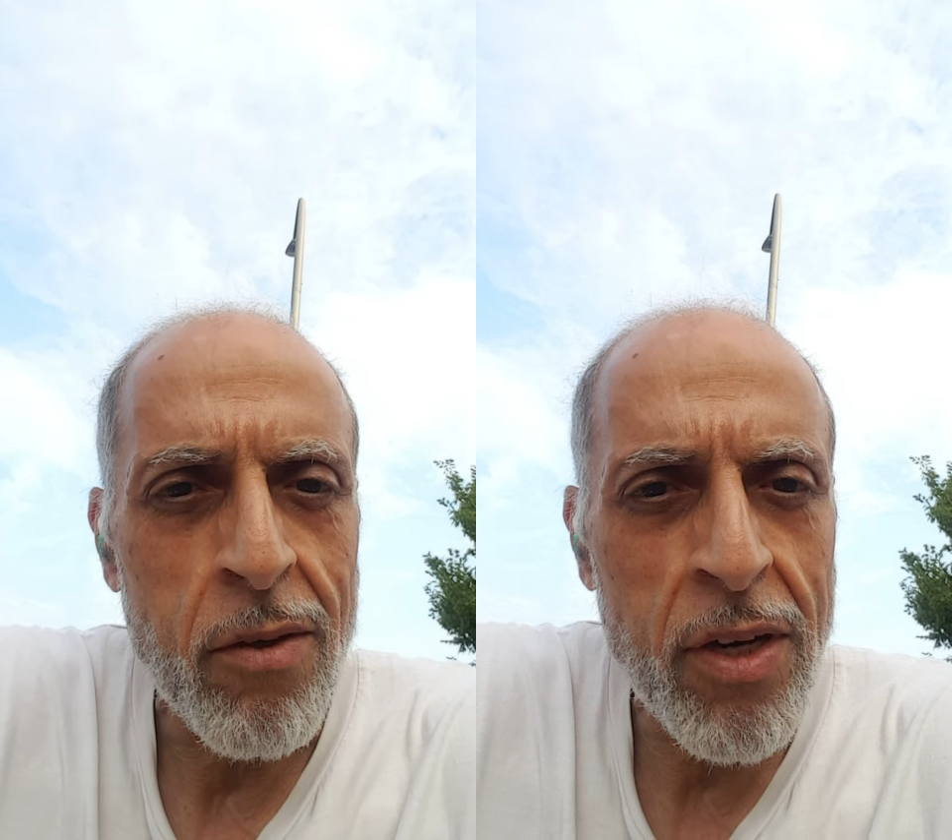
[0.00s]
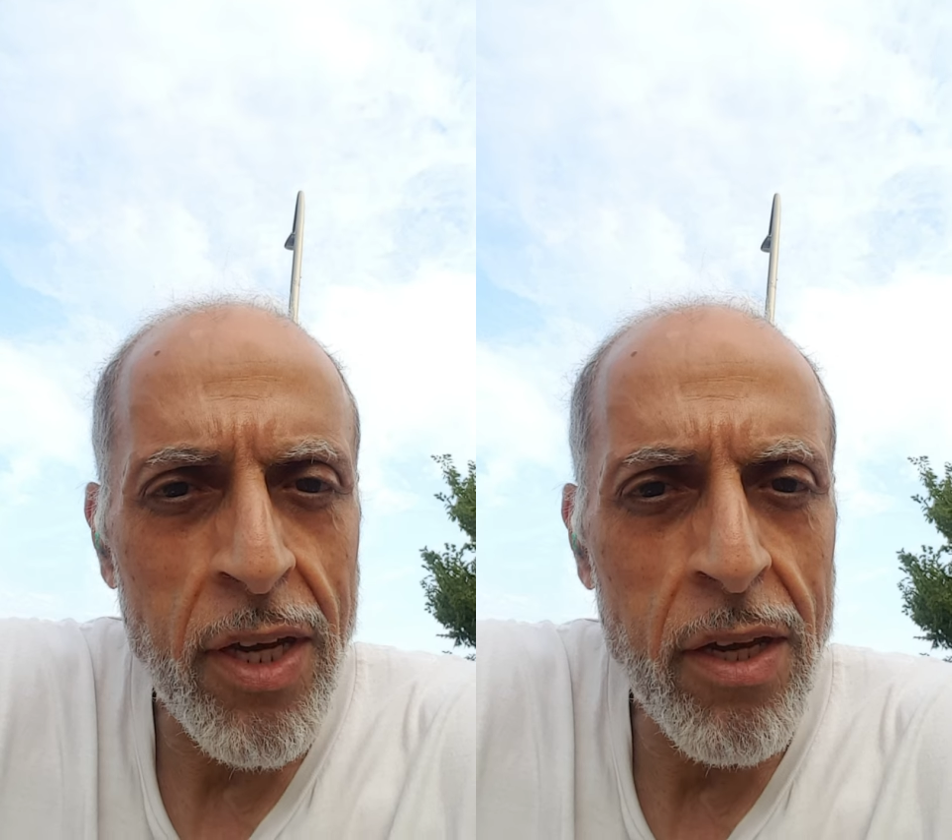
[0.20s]

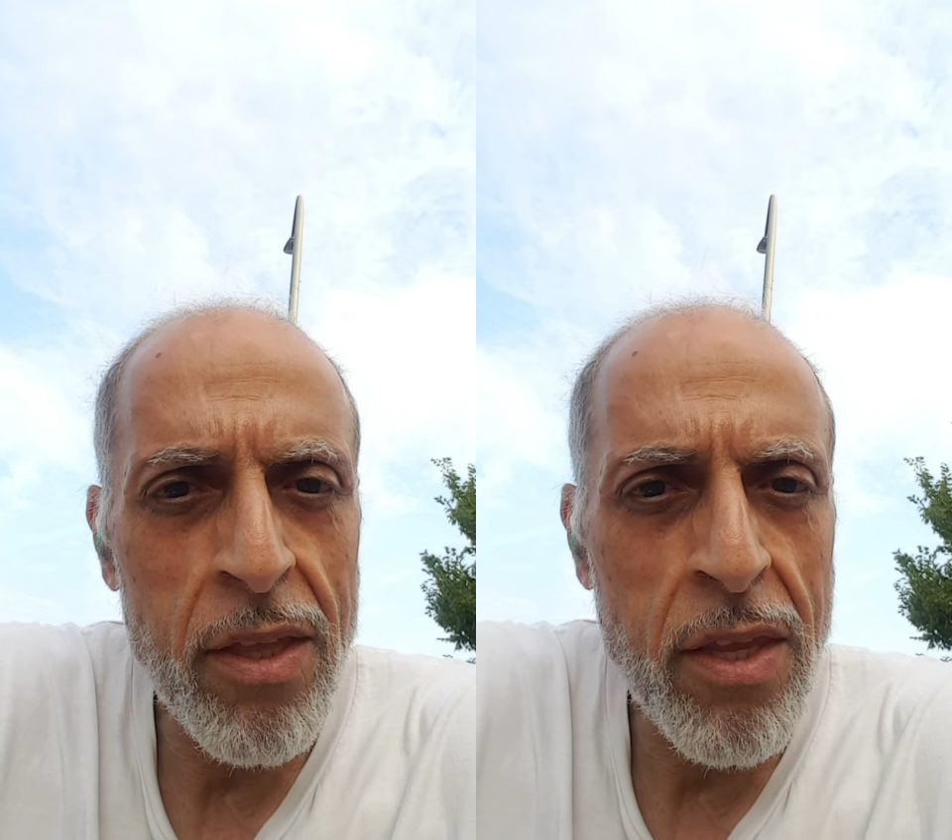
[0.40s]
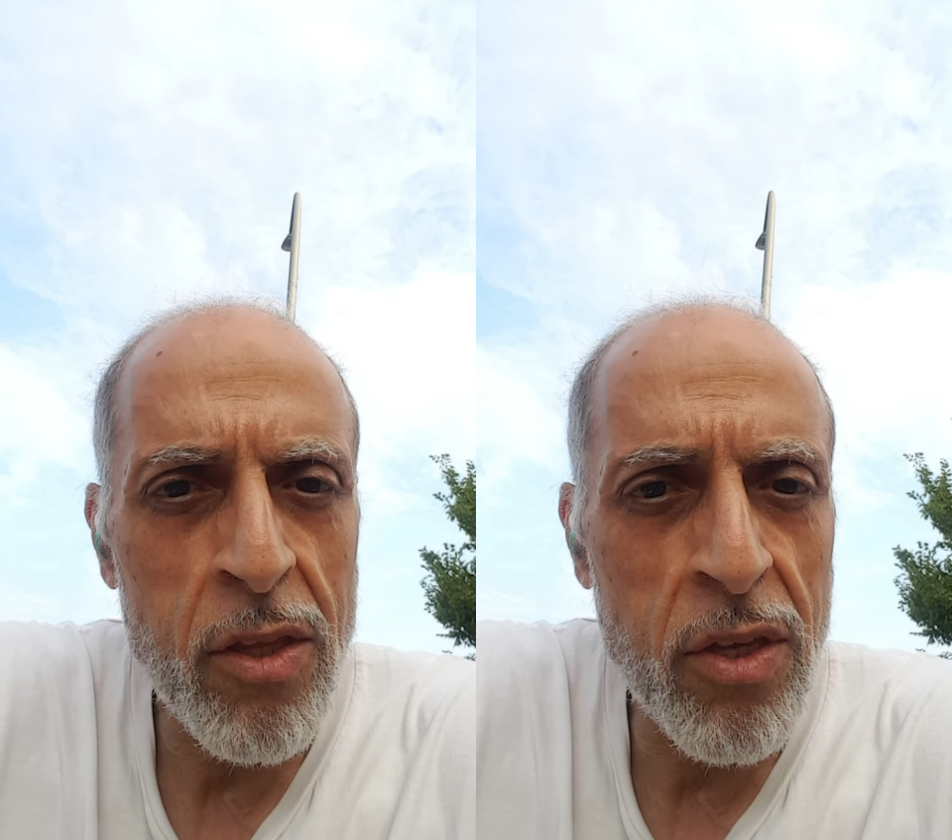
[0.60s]

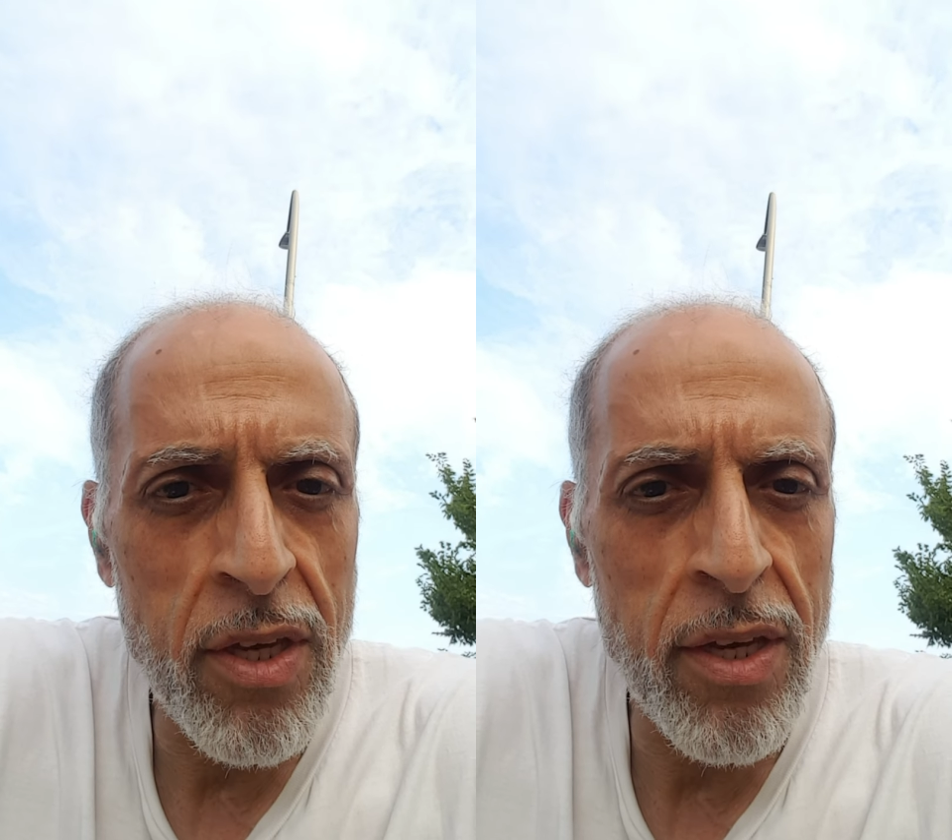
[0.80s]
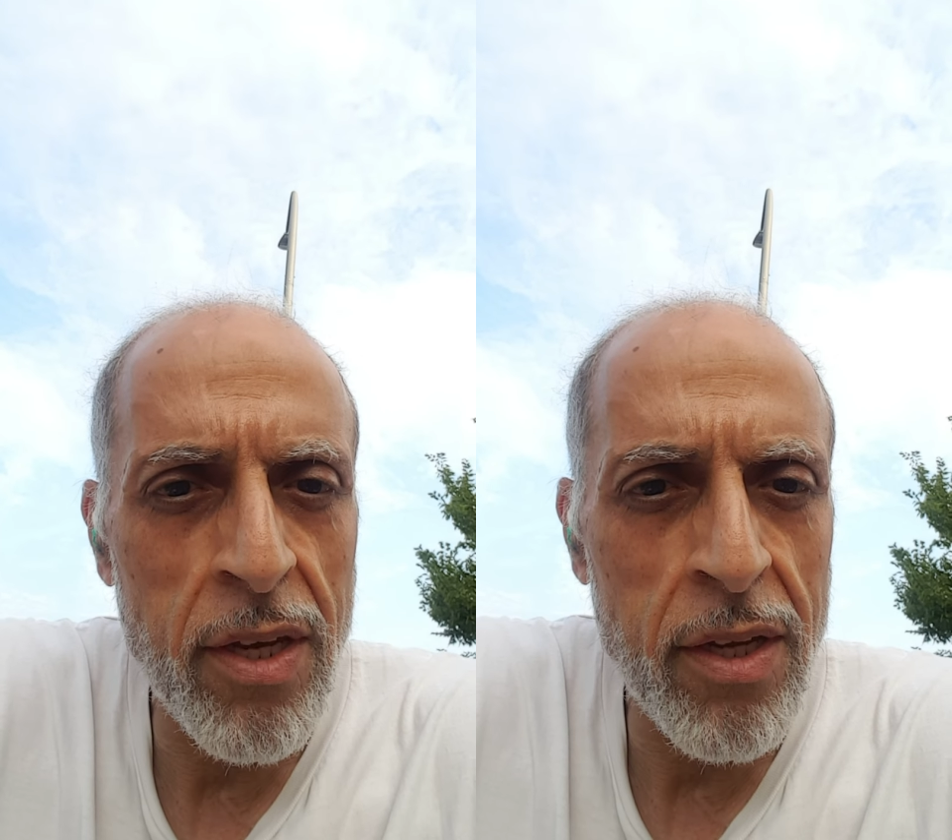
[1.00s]
Okay,
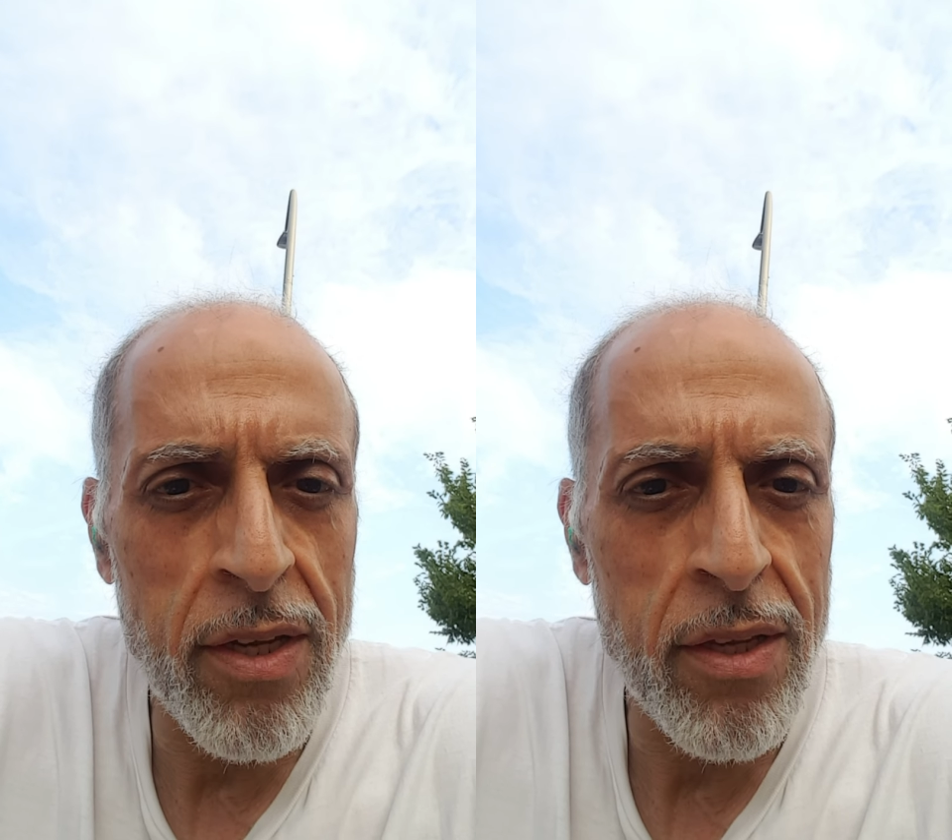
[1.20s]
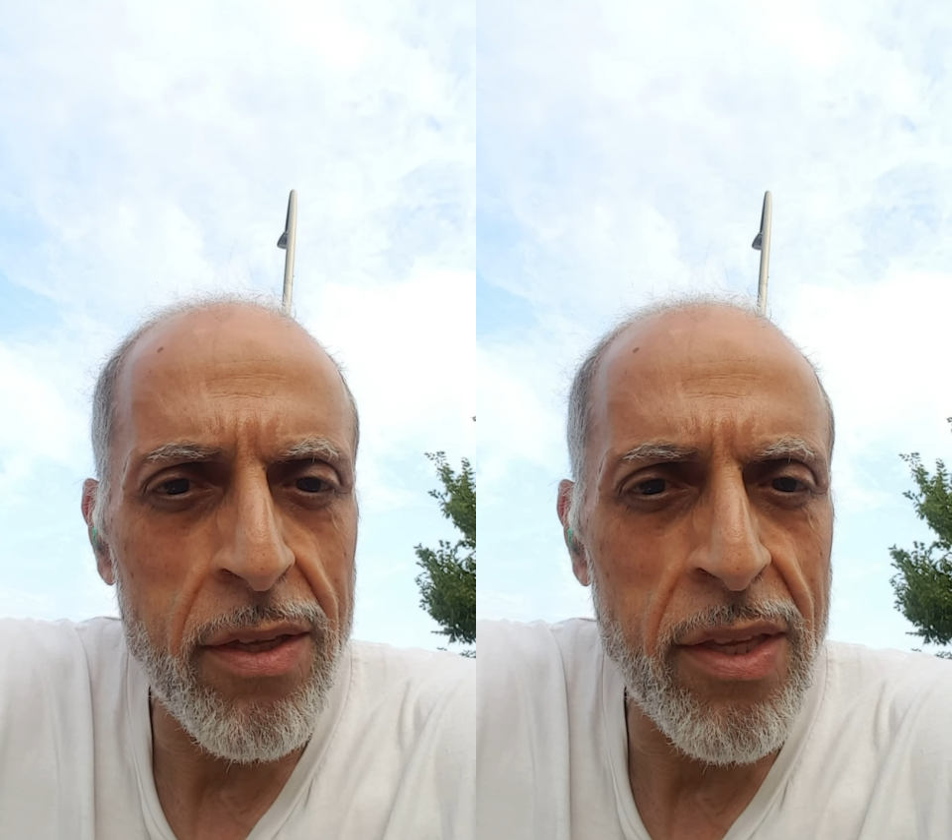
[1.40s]

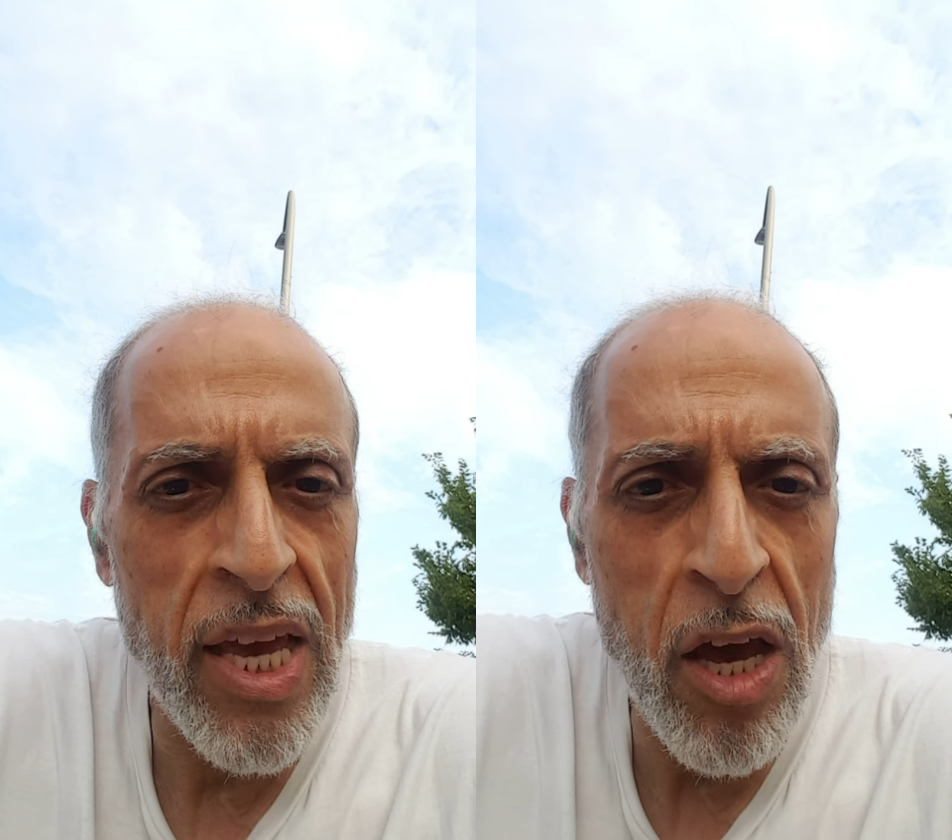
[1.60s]
they